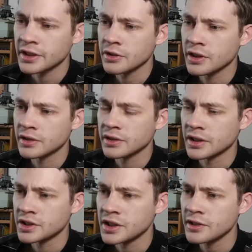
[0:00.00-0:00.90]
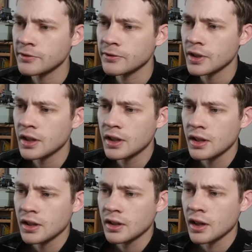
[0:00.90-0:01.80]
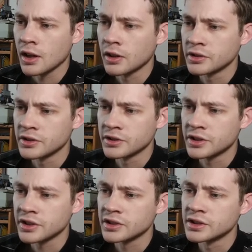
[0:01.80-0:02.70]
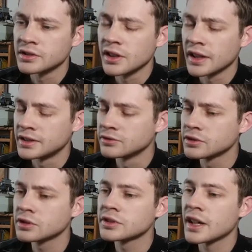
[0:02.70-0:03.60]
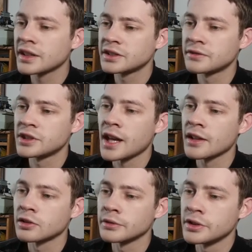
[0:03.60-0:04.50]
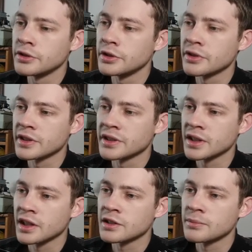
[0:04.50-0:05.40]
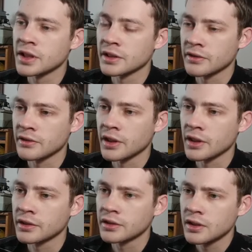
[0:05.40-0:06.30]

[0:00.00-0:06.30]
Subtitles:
that you can achieve. There's just a little touch of shadow when you use the studs because of the